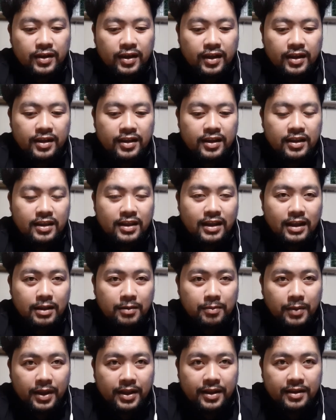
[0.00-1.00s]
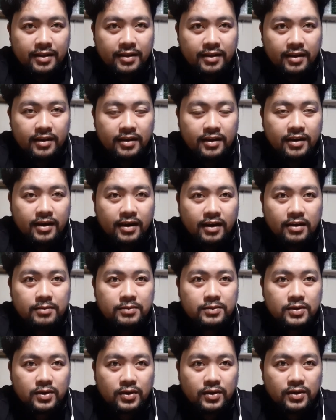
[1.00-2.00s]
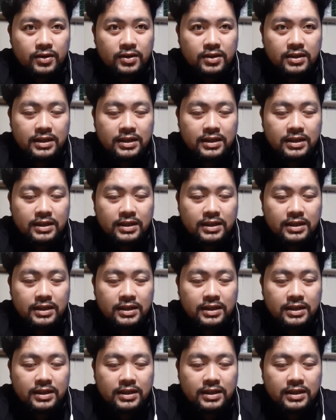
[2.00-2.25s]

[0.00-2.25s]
And the treatment and the drug of choice